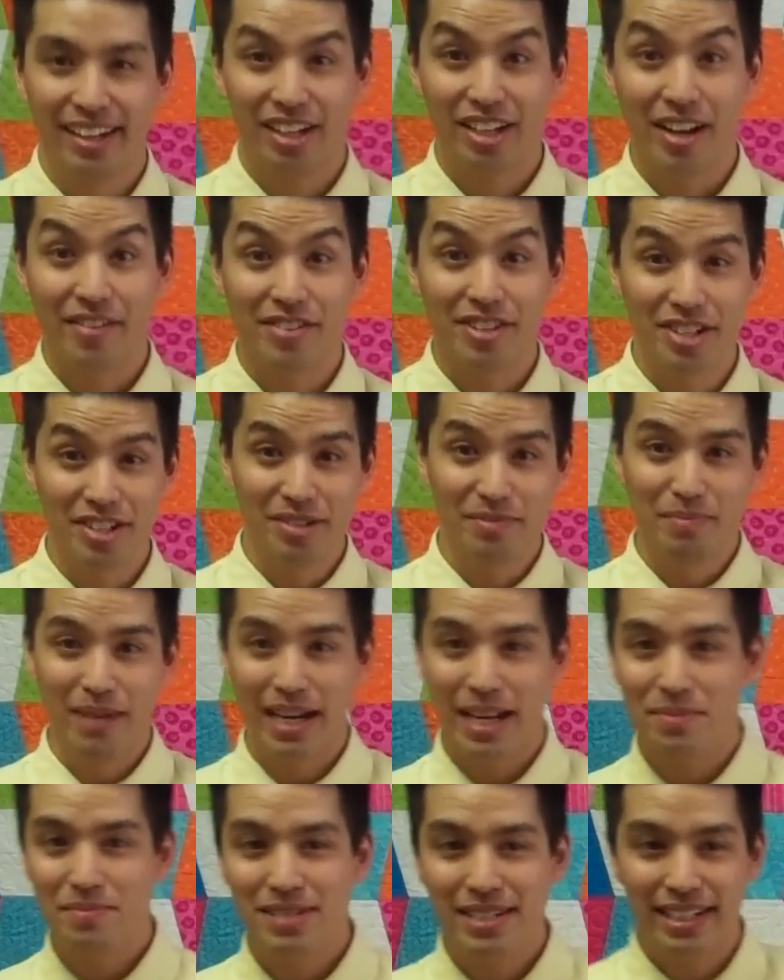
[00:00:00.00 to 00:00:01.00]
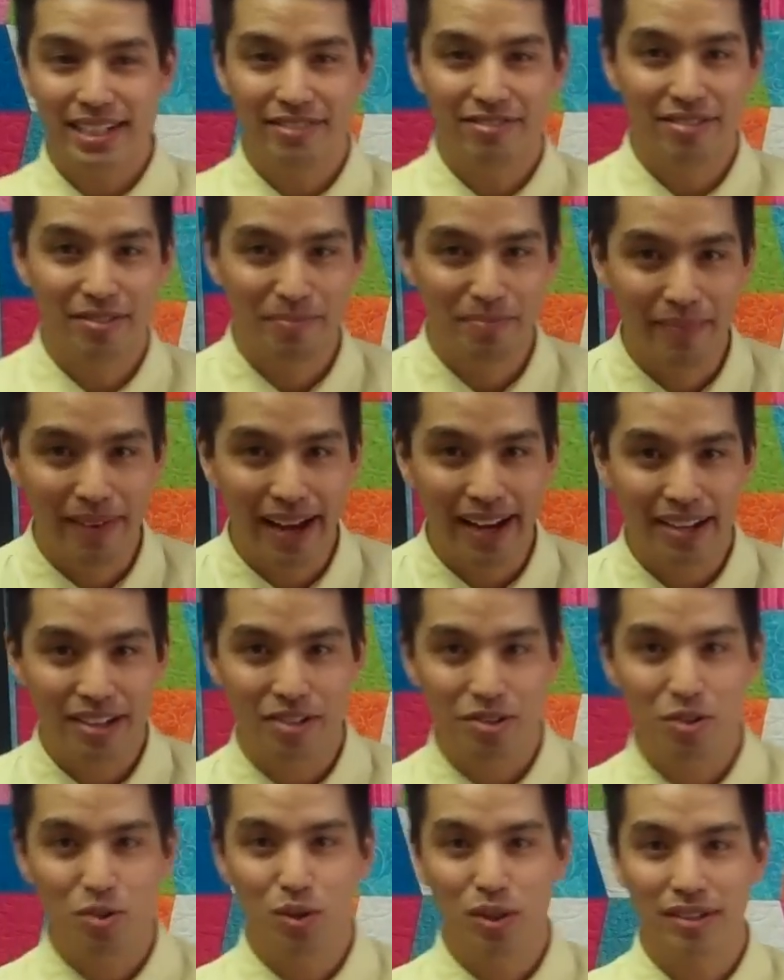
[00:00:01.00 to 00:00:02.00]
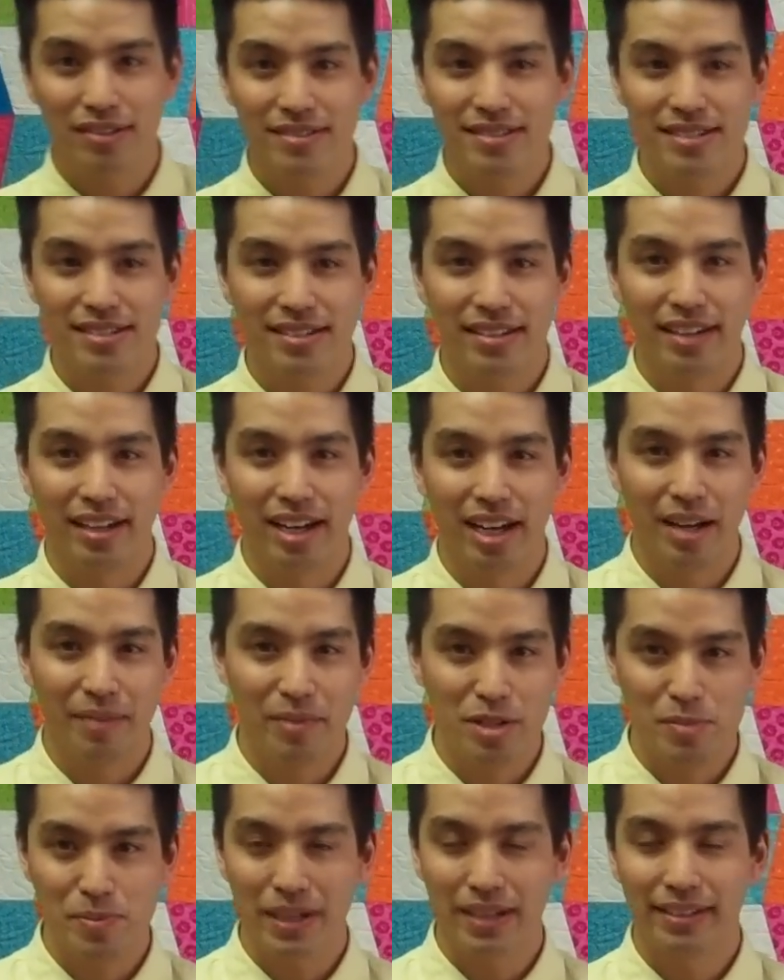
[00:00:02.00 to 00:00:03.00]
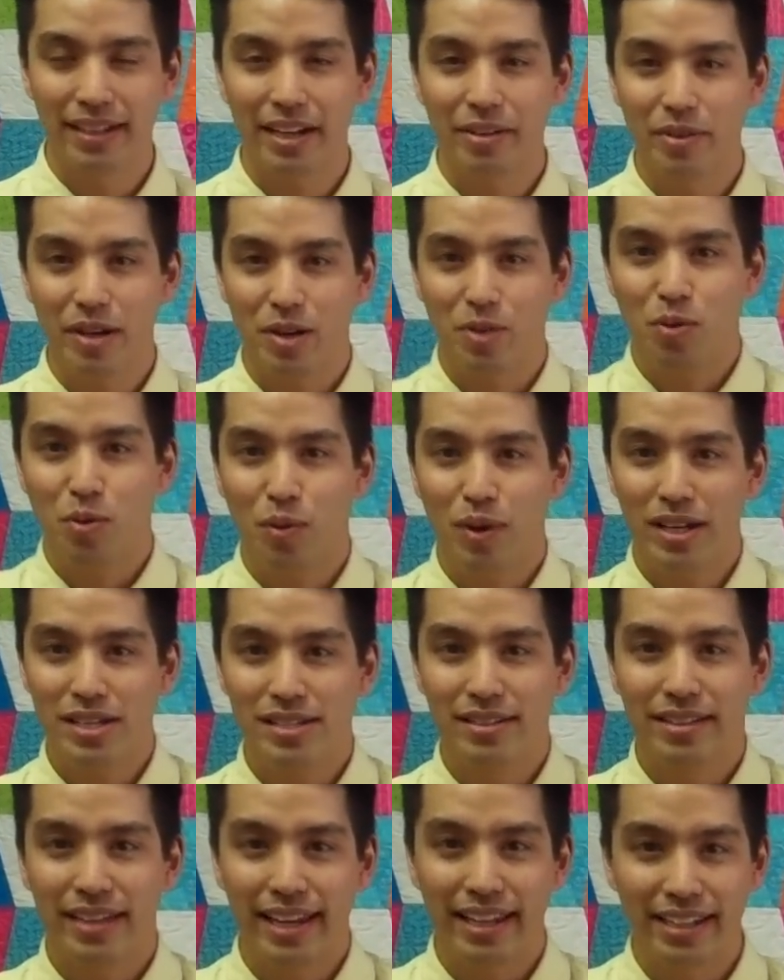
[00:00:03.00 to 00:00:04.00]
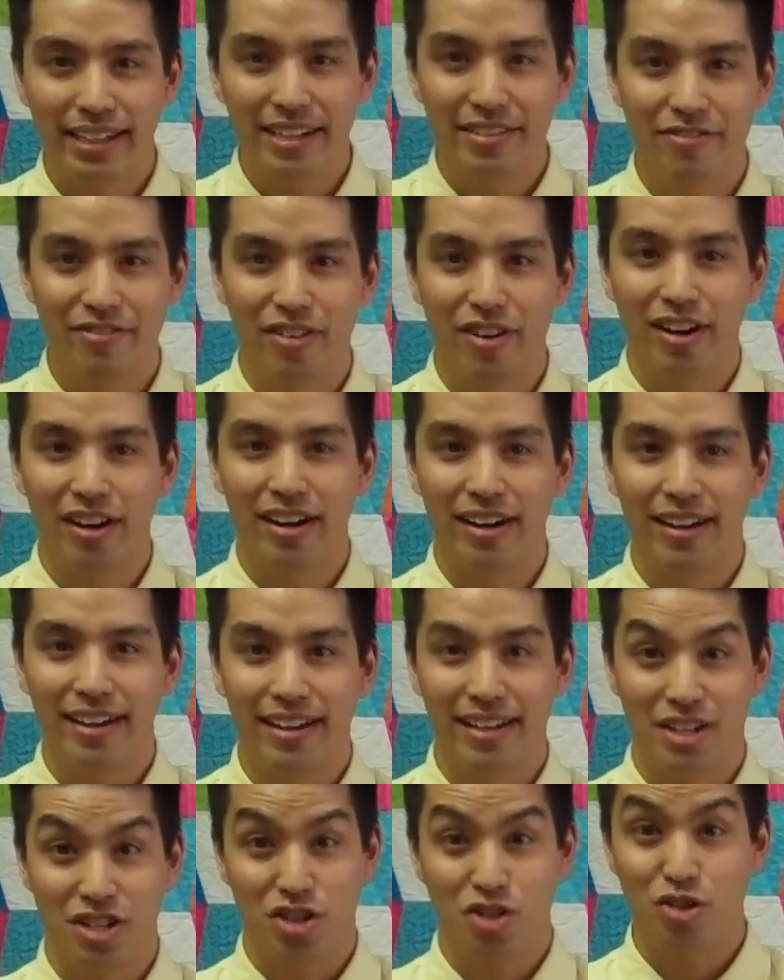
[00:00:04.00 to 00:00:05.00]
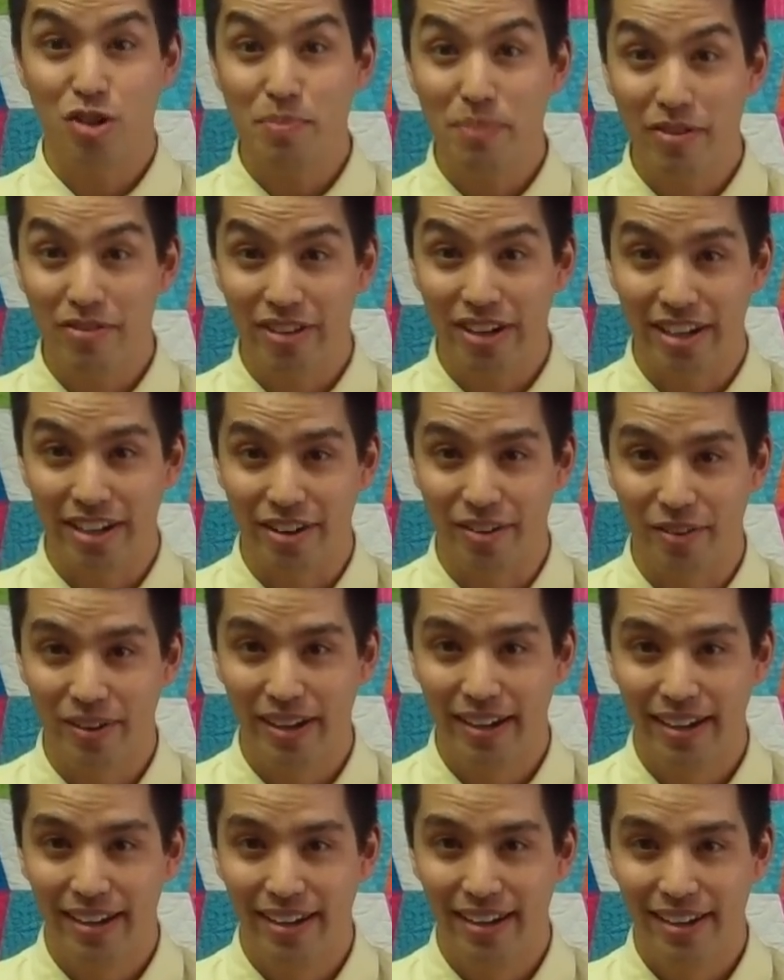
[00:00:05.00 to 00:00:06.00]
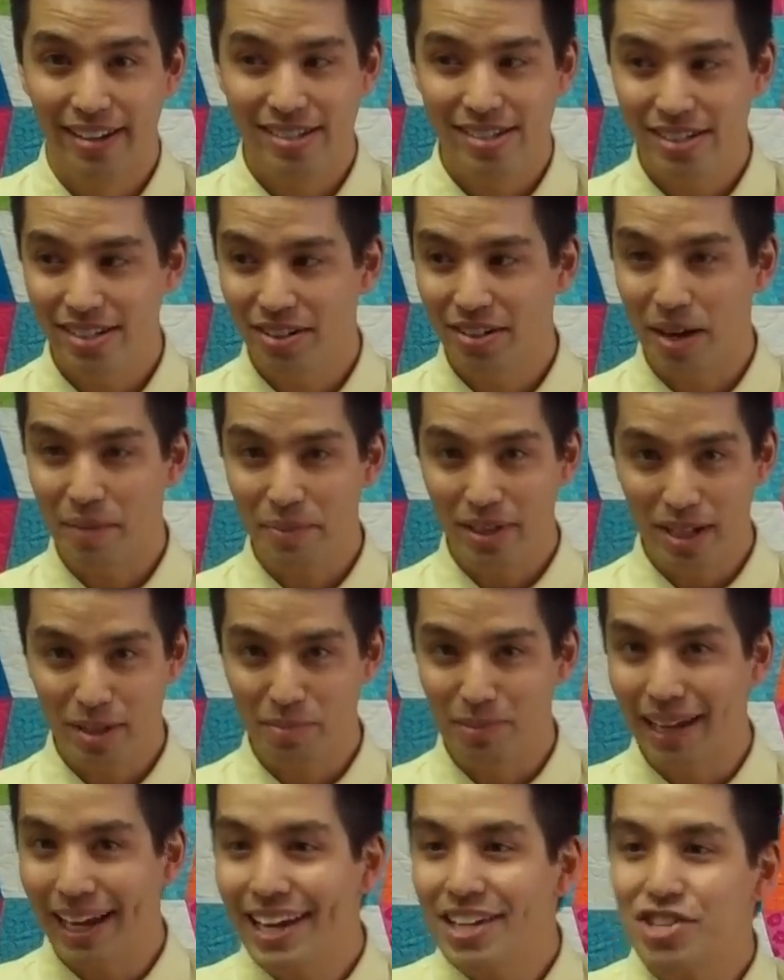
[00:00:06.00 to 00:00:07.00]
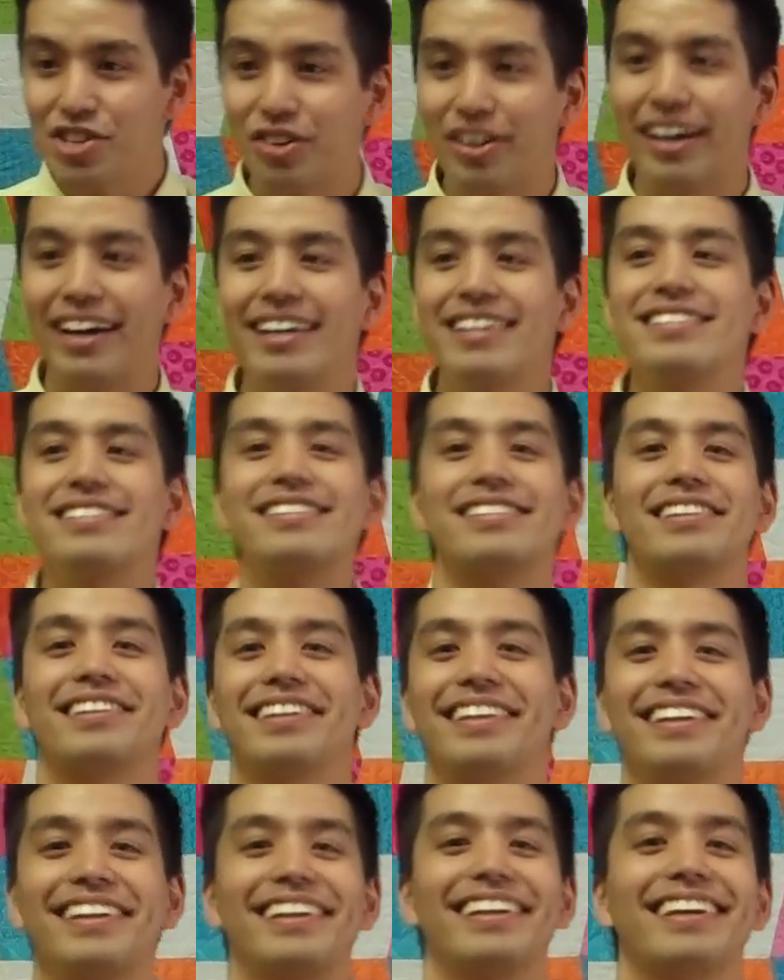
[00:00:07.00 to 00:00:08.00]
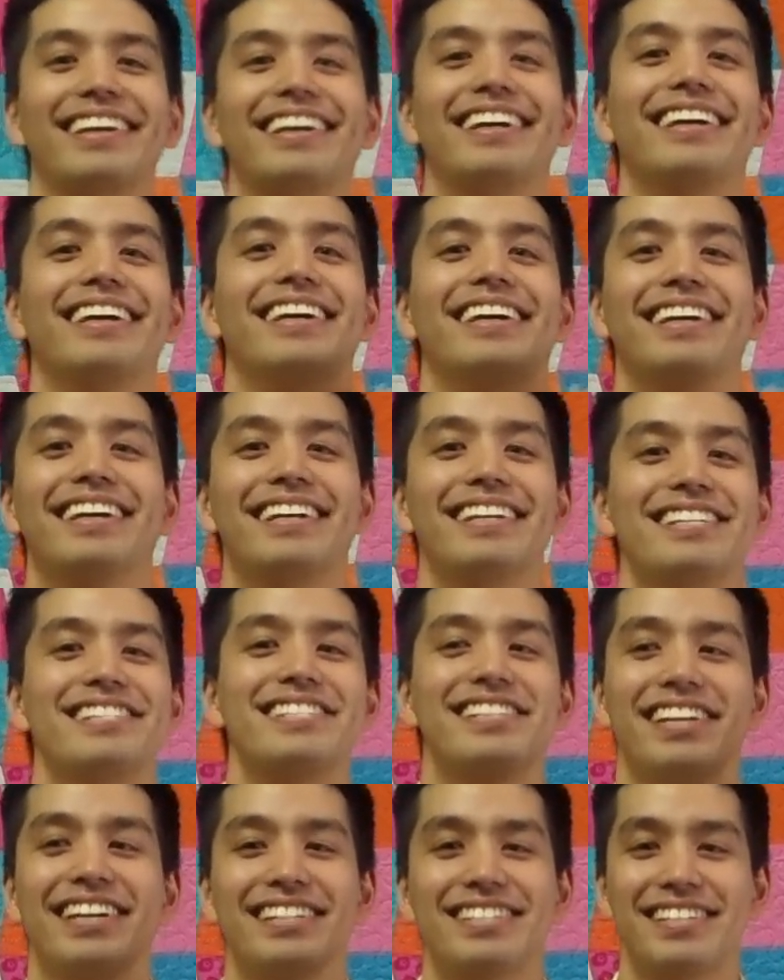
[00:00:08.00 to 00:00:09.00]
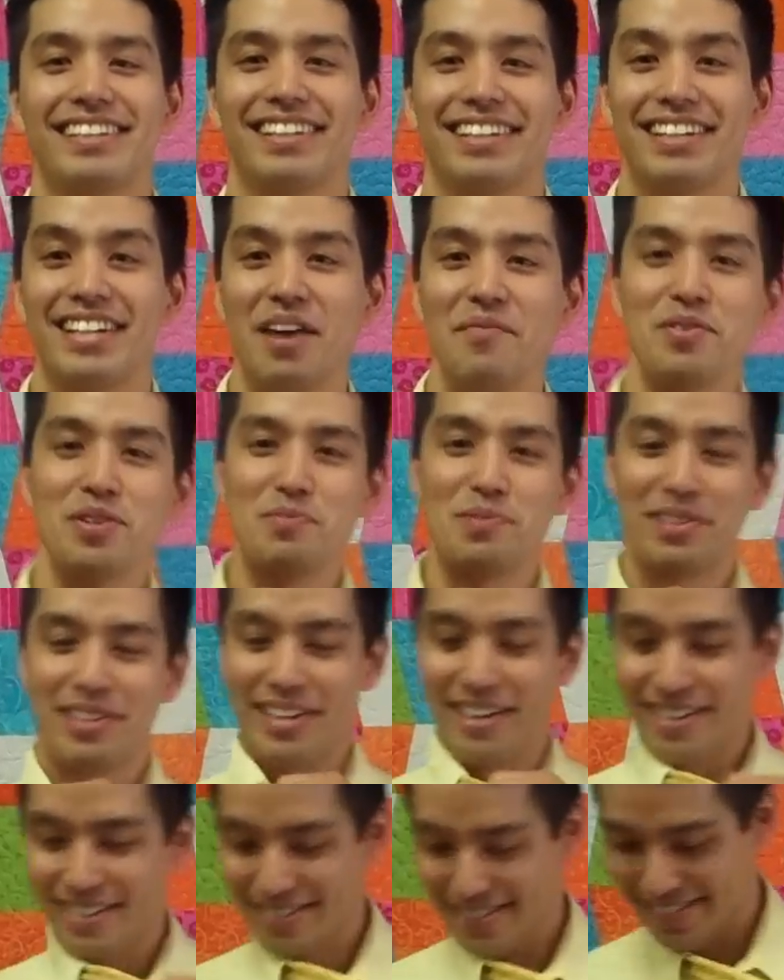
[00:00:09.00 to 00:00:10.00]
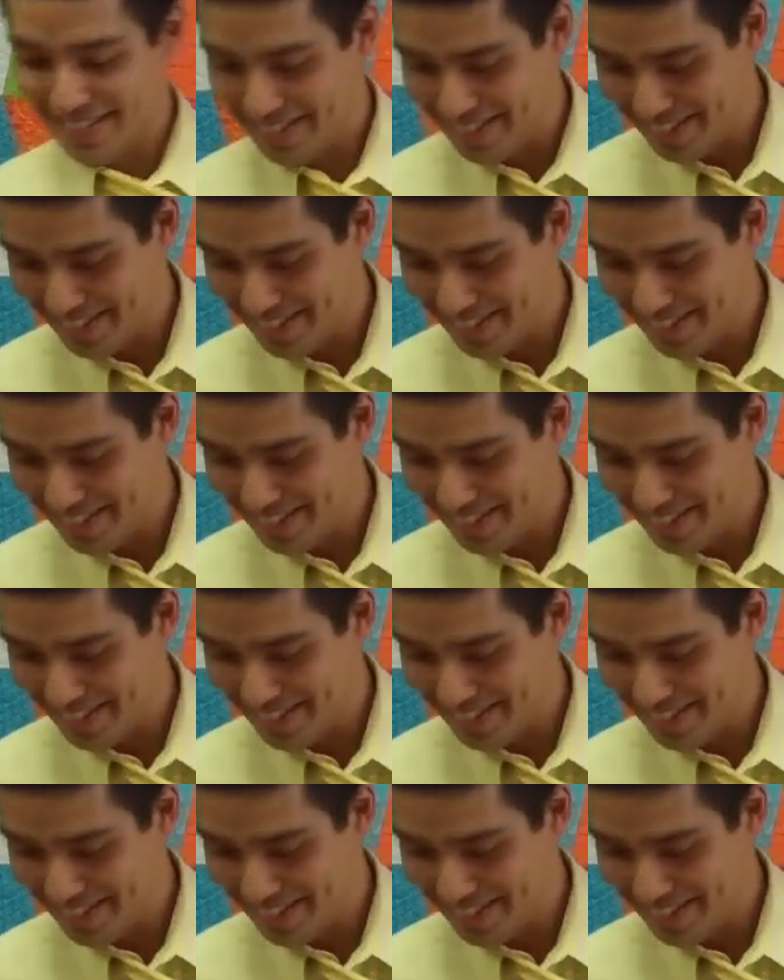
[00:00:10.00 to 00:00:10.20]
Good afternoon, my name is Lee from AccuQuilt. Um, there's been a lot of requests lately for a stripper video, so I'm going to oblige you guys. Let's get uh, comfortable here